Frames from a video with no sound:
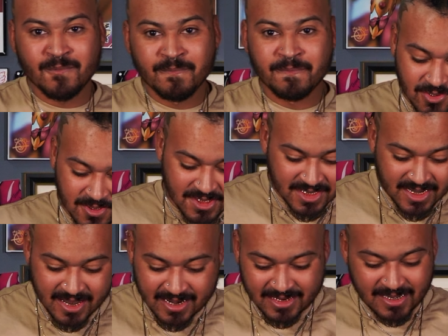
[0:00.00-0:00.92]
So once
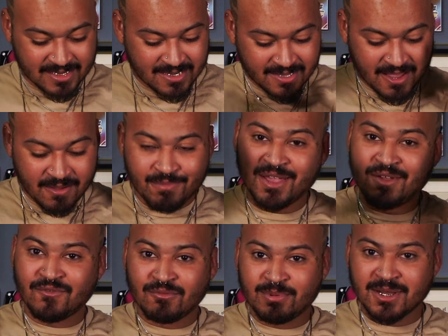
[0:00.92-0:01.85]
again, I'd like to thank
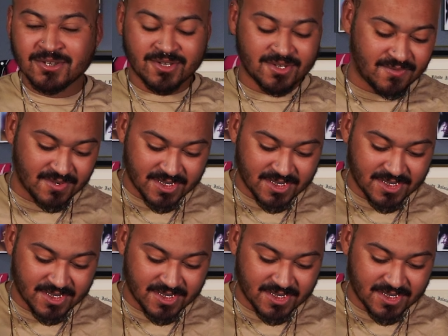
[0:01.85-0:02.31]
Painful Pleasures for